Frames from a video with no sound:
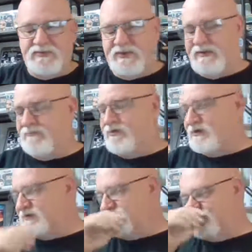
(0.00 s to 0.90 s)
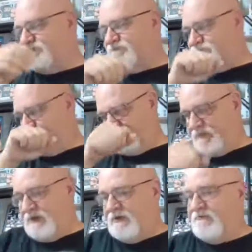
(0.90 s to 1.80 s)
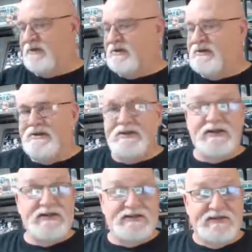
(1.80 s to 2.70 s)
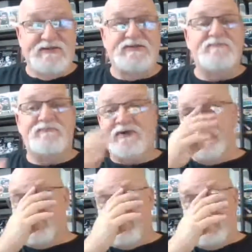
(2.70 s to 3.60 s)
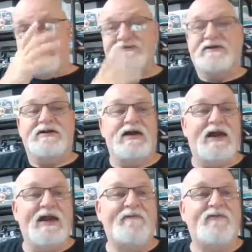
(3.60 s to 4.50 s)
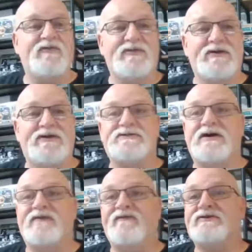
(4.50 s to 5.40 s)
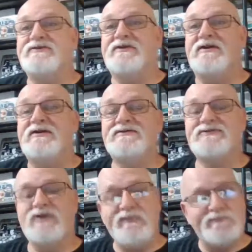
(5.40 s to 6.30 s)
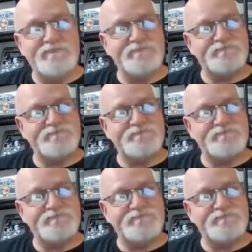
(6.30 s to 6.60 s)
clean books. But it creates a havoc with this, obviously. So